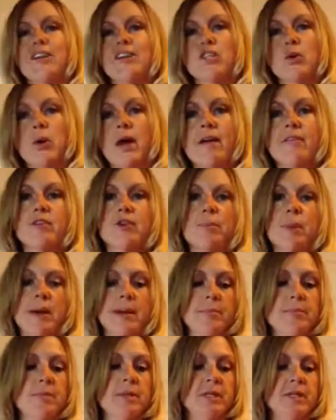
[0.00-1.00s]
So after about
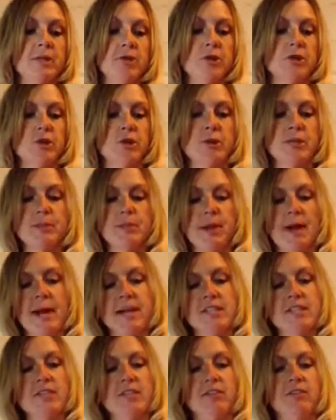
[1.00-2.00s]
a minute or so has
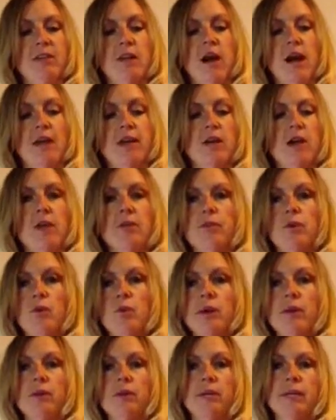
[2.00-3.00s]
passed and you've gotten all the
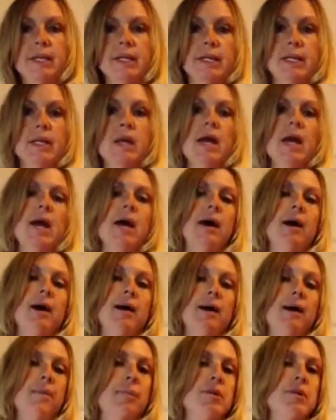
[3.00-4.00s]
oil in,
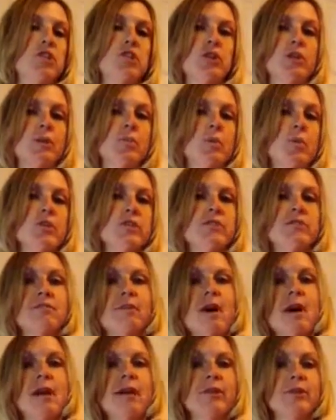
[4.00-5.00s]
it should
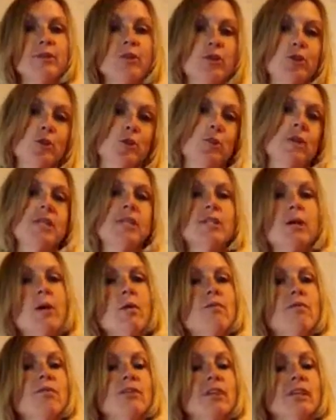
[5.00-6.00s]
emulsify into what is
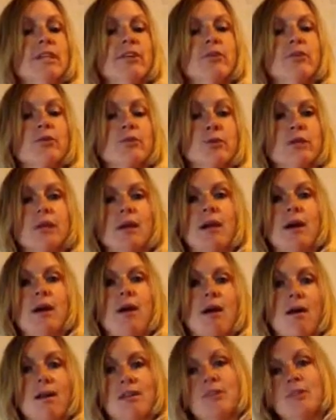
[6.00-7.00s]
hopefully your thick,
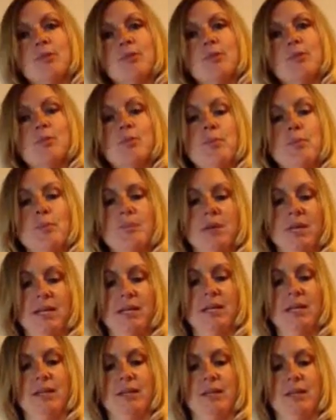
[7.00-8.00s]
awesome
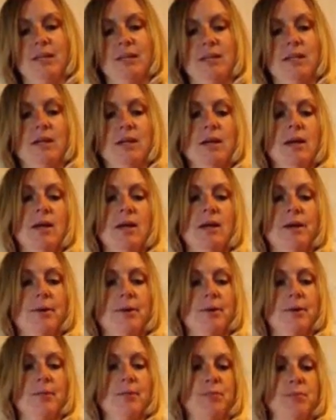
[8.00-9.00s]
mayonnaise.
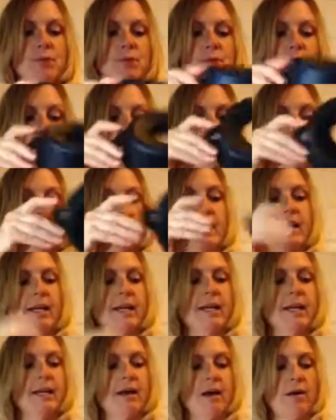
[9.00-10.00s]
So when you
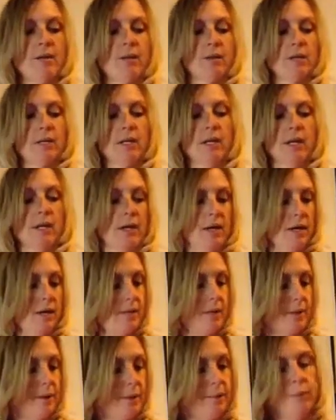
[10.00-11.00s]
take it out,
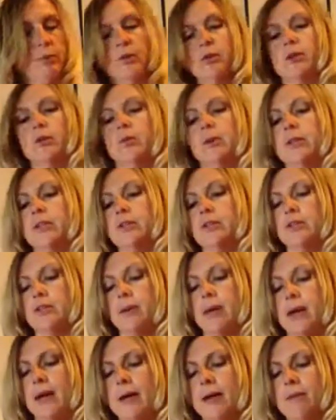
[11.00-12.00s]
you're going to
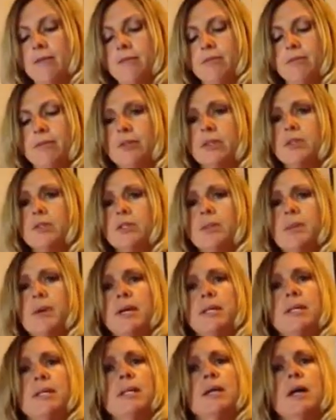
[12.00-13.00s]
have,
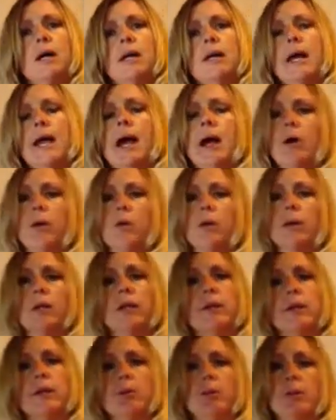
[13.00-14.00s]
depending on how
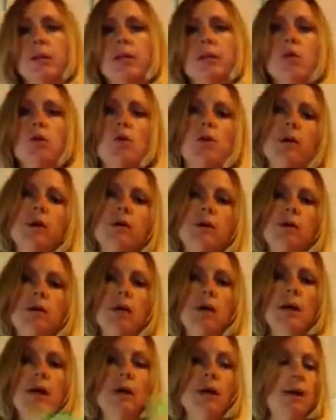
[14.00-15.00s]
quickly you put in the oil,
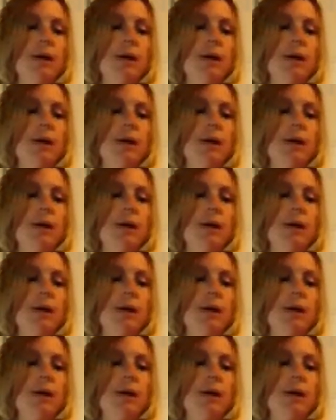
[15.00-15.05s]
